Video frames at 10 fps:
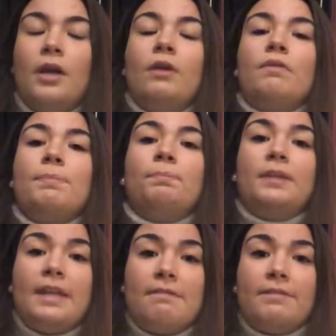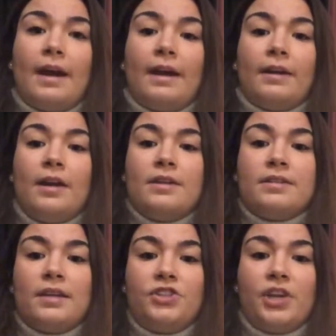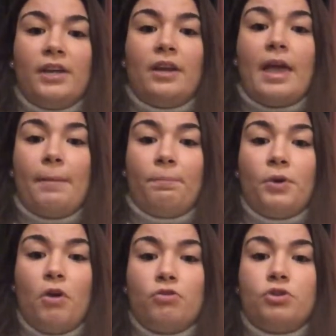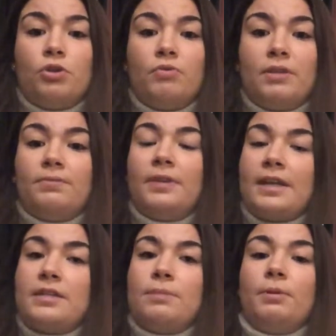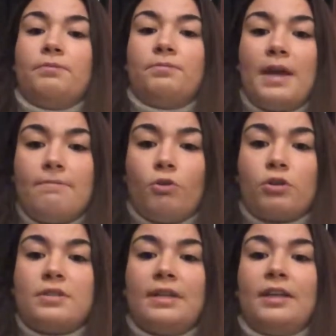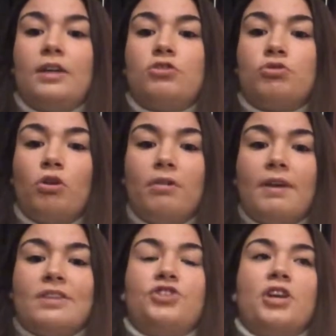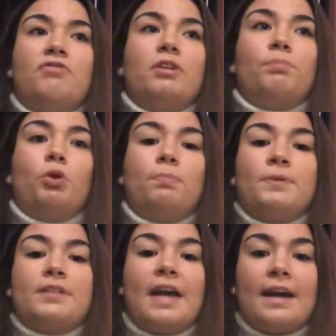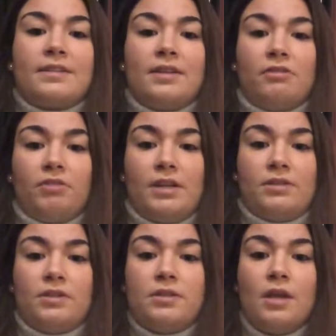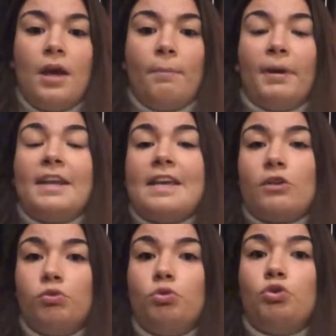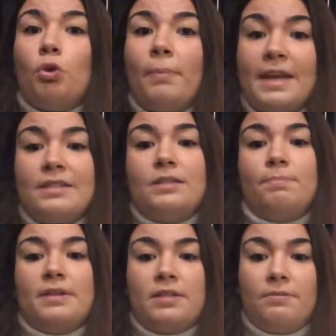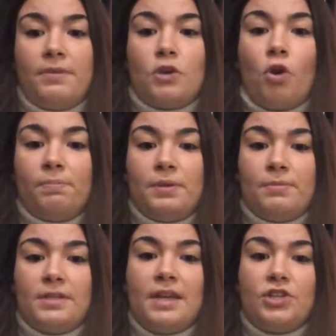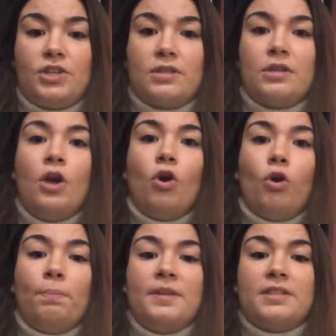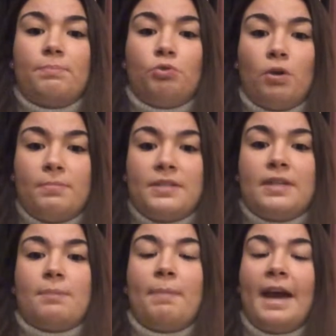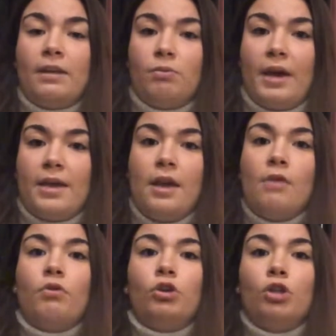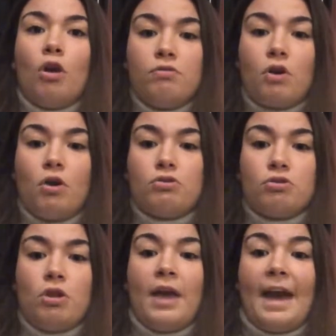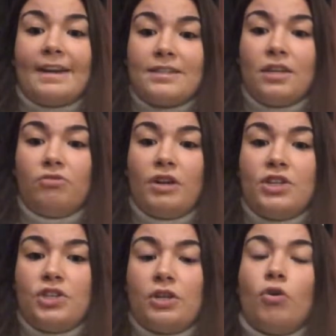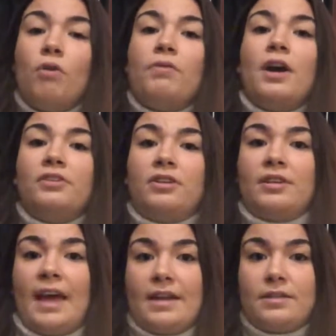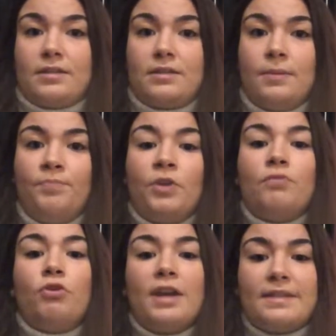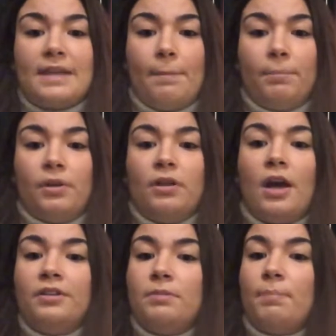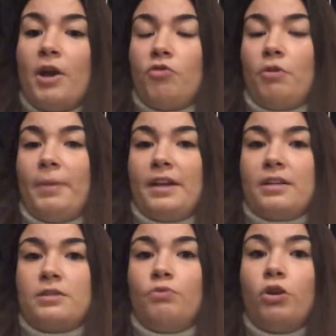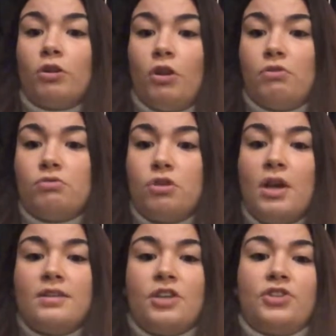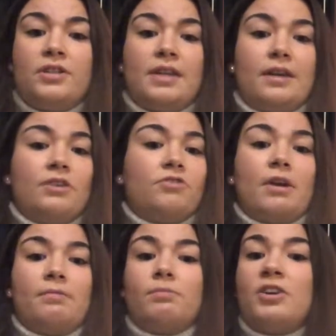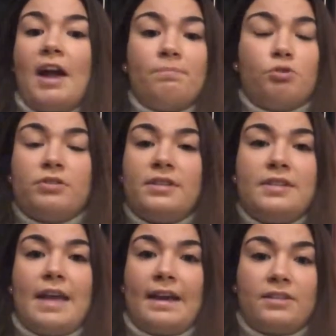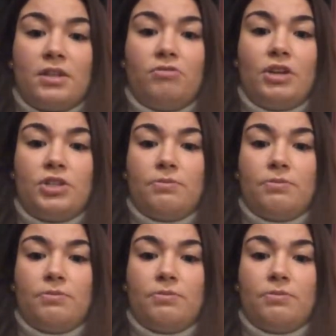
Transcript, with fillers: We believe that such an approach with flexible frameworks that can serve as general-purpose accelerators but include domain-specific optimizations opens a promising pathway for low-cost acceleration of other tasks. For example, other bioinformatics workloads, such as a graph processing acceleration